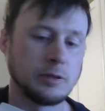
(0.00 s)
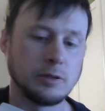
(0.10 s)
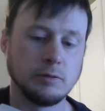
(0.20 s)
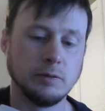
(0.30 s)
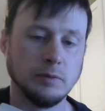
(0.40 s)

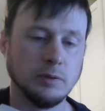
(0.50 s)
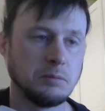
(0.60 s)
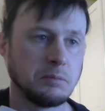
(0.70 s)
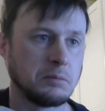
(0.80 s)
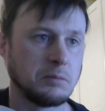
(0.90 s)
this river.
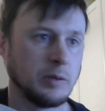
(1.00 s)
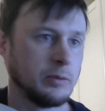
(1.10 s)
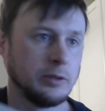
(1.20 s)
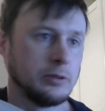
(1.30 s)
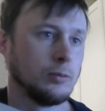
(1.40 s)
That way
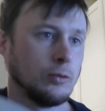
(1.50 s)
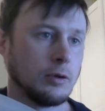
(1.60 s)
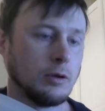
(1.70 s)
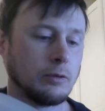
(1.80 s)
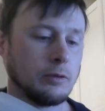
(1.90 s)
you just walk
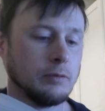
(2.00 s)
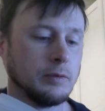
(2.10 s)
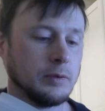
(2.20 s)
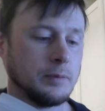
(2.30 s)
along the river.